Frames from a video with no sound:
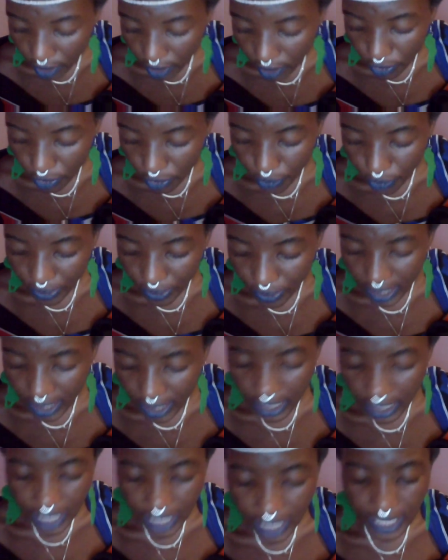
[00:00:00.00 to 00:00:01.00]
pink,
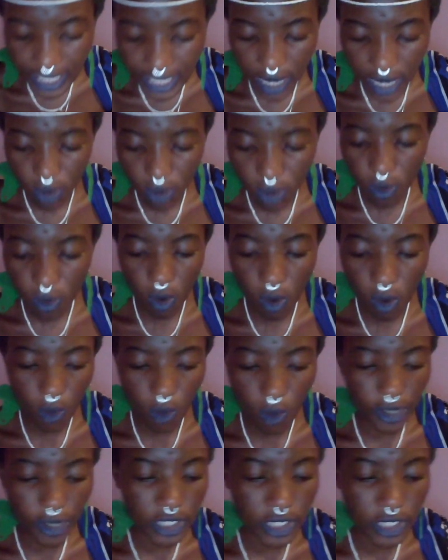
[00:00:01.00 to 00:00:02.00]
green, yellow,
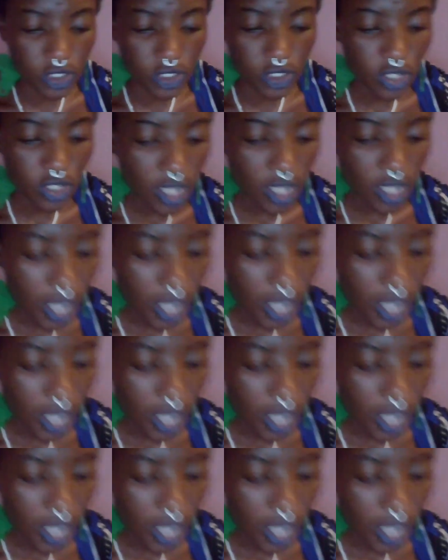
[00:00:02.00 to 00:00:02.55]
orange,